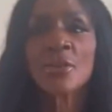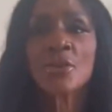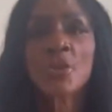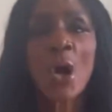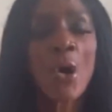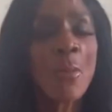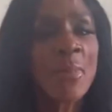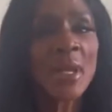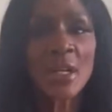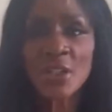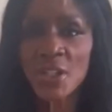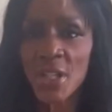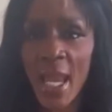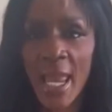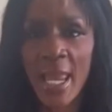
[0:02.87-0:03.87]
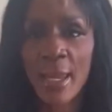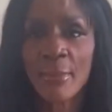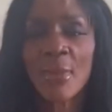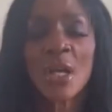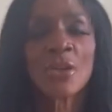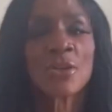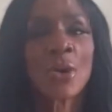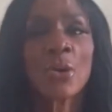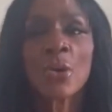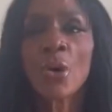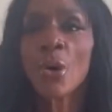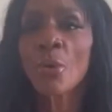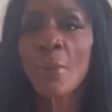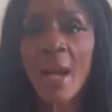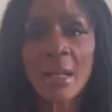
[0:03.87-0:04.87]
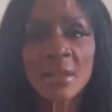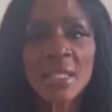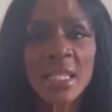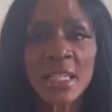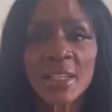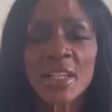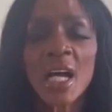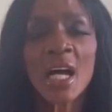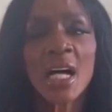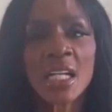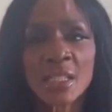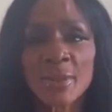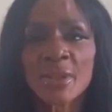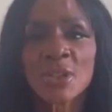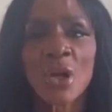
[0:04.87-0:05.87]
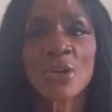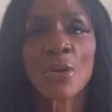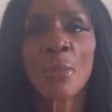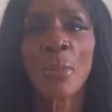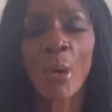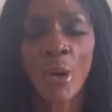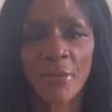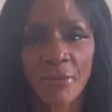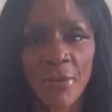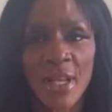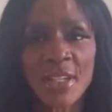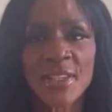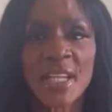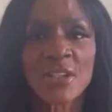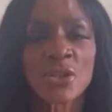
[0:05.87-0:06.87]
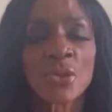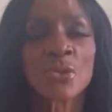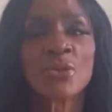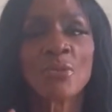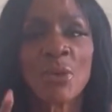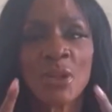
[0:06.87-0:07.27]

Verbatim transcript: Don't be ashamed. Don't go around telling your husbands or your boyfriends that you,